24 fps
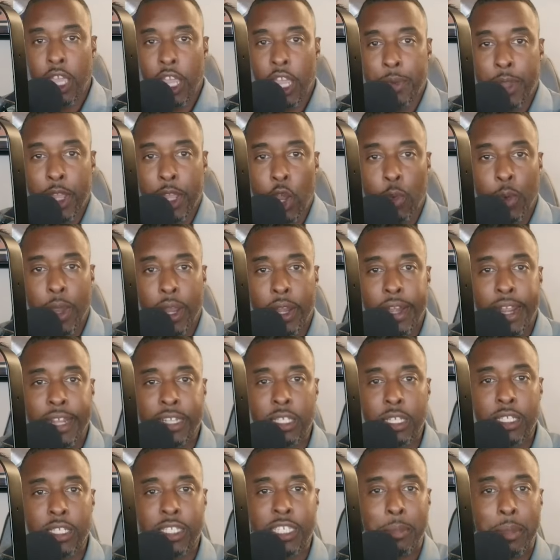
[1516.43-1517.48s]
Here we go, Raider
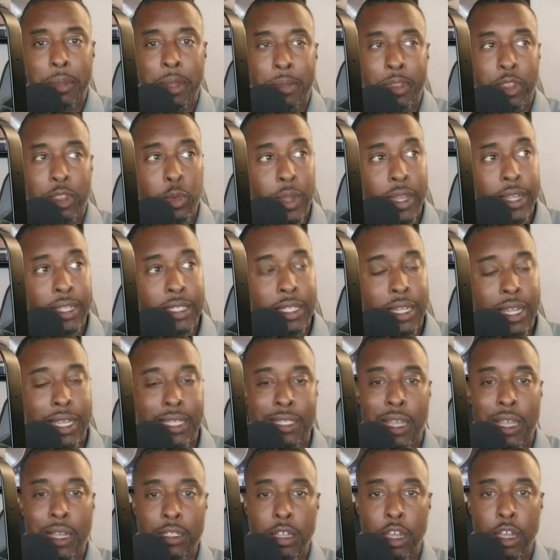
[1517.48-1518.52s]
Nation. Segment number three of today's
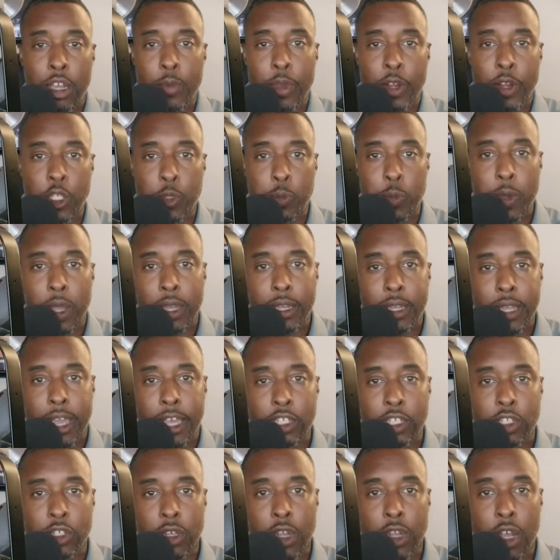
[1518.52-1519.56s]
Locked On Raiders
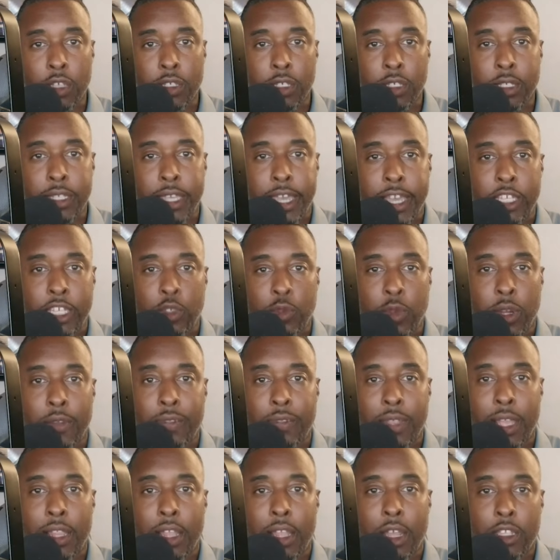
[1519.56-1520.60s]
podcast. Your calls and texts straight off
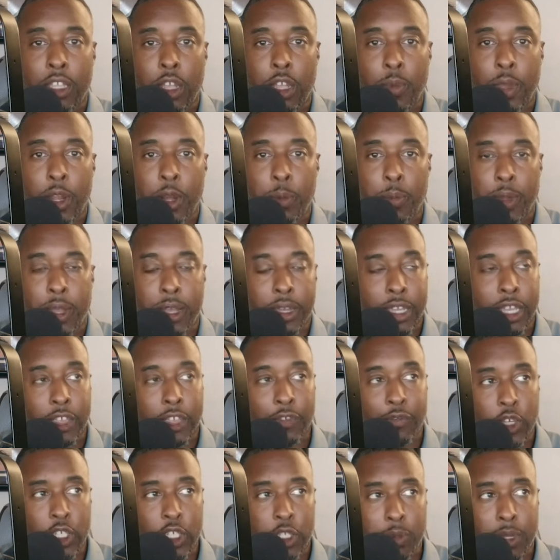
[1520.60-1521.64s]
that Locked On Raider podcast.
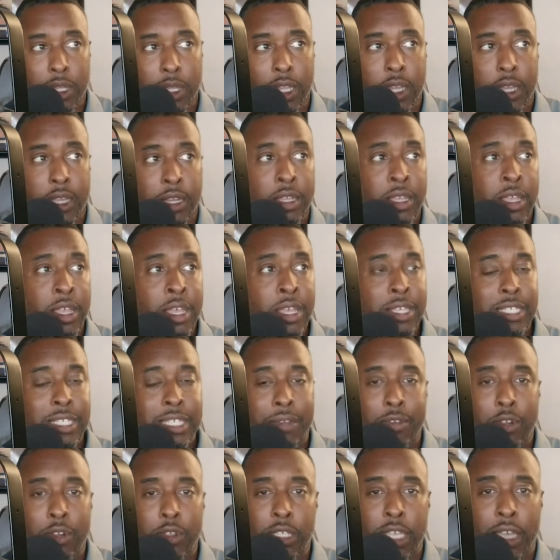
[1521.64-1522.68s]
Voicemail line,
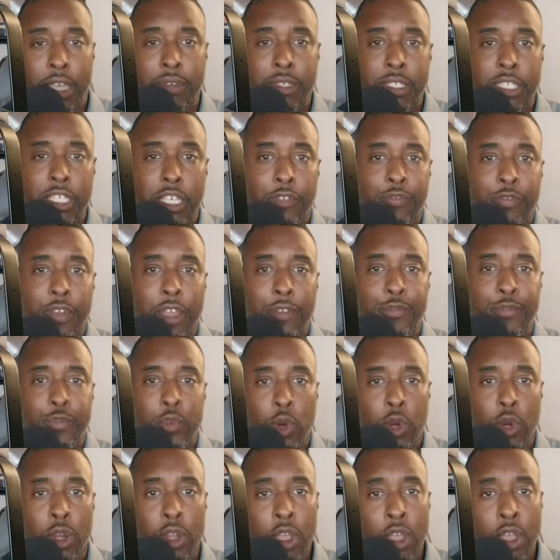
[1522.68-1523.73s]

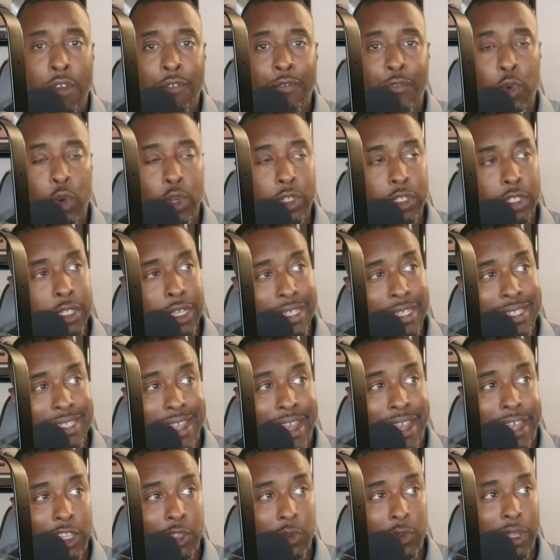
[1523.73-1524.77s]

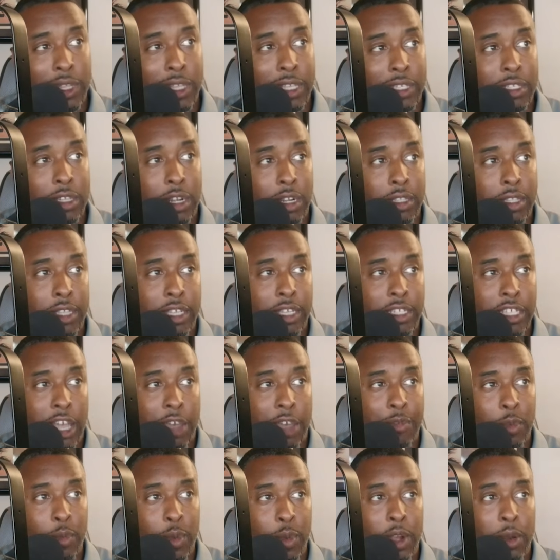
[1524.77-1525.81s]
707-654-4693. Let's start things
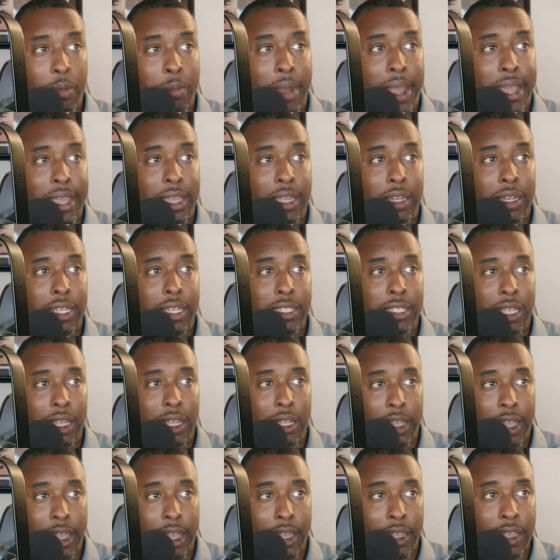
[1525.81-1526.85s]
off with Raider Mike in East
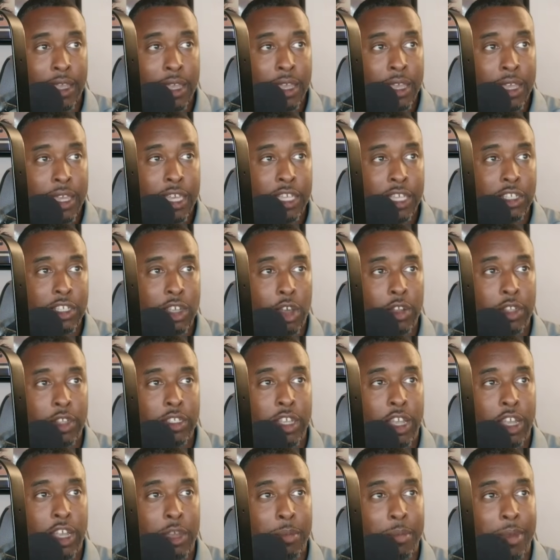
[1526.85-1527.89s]
L.A. He's calling to
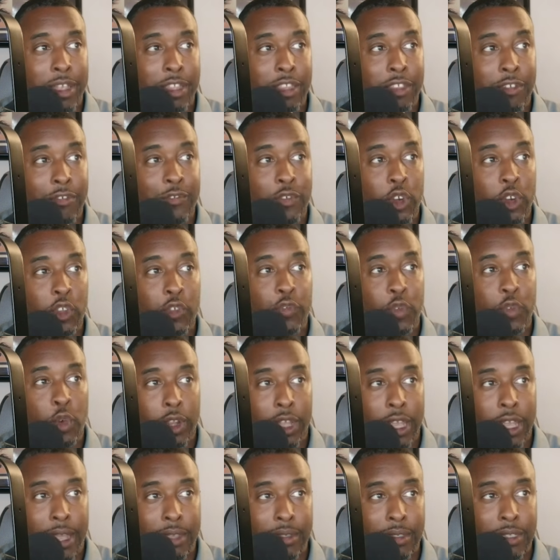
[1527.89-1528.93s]
talk about the first four
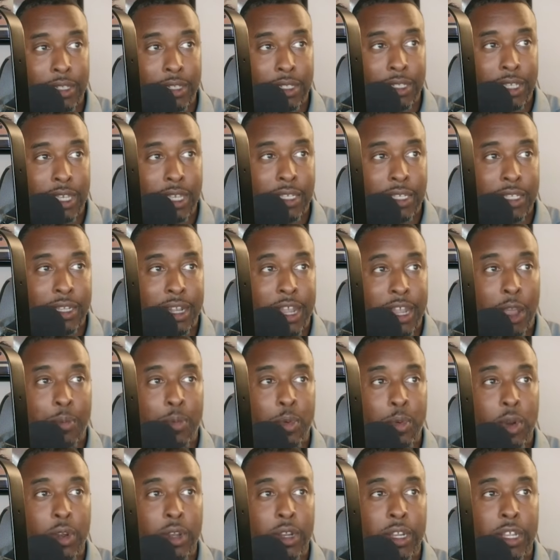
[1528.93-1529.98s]
games of the season and how
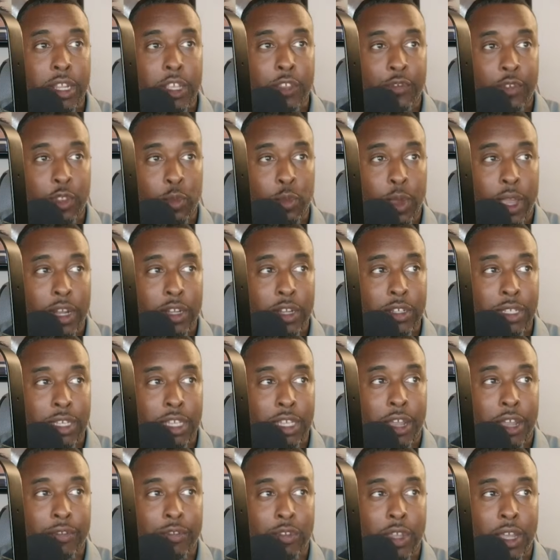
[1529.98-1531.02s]
important it is for the Raiders to
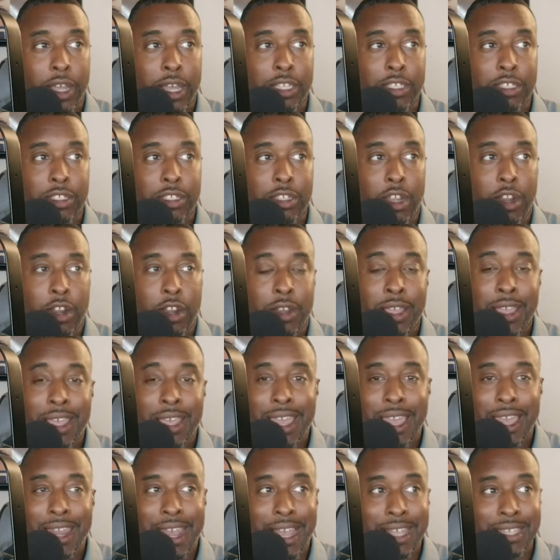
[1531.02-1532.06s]
get off to a hot start
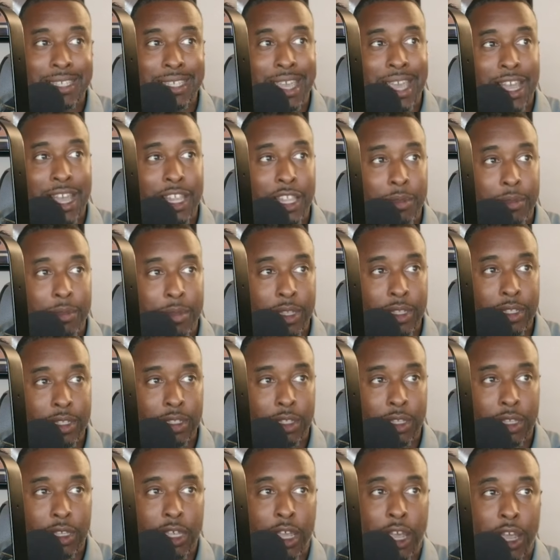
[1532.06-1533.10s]
and adds an element
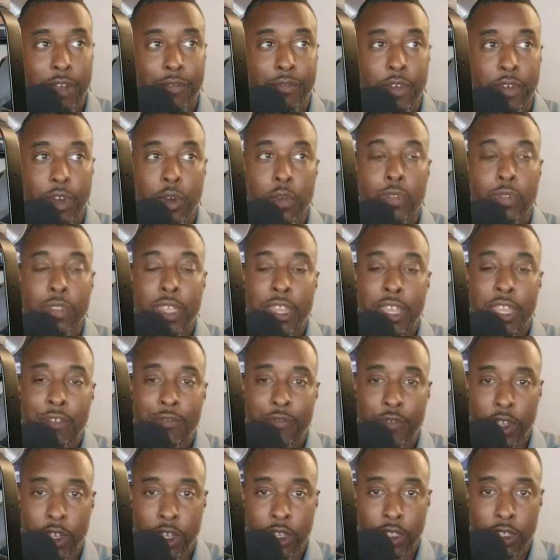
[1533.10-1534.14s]
to the convo that he
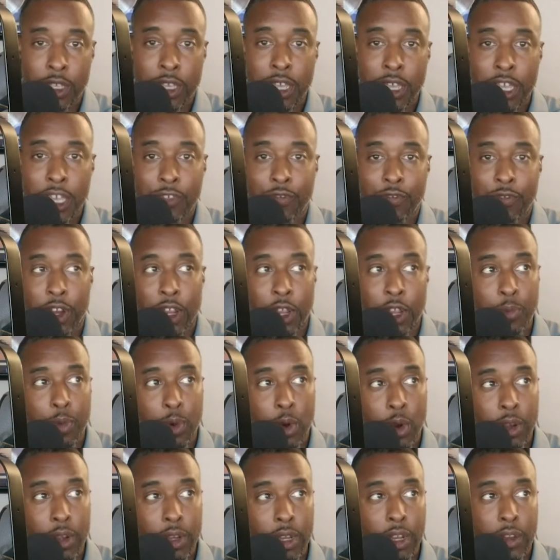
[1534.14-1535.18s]
feels is very
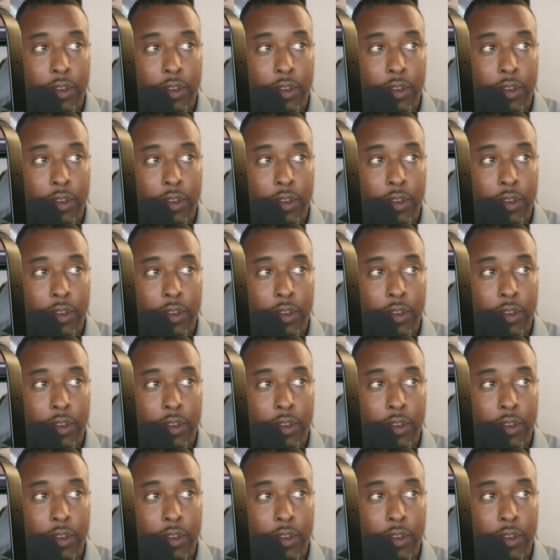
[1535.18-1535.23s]
important.